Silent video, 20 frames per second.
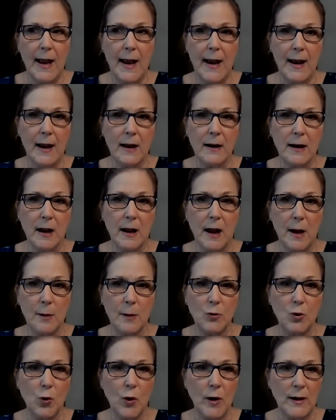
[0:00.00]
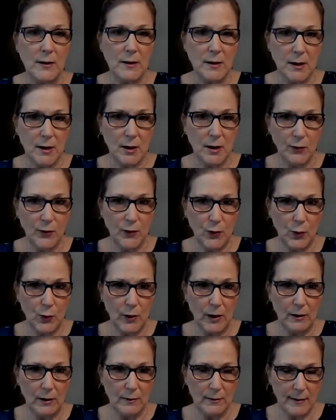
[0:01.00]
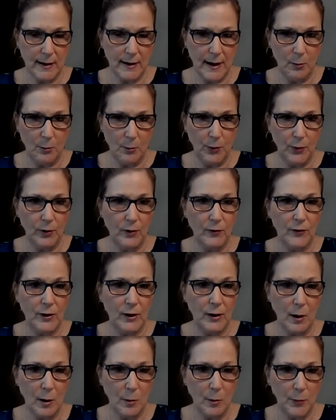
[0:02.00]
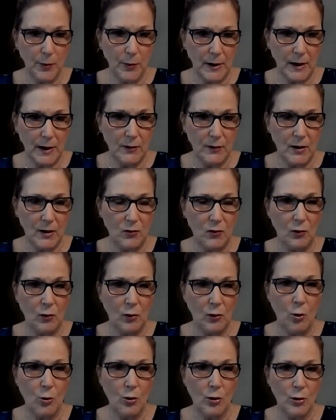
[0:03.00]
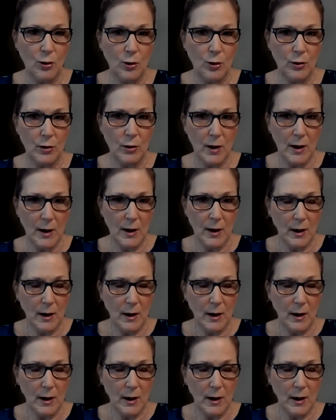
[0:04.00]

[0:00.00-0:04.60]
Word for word: And I'm going to give you an example of a company that's local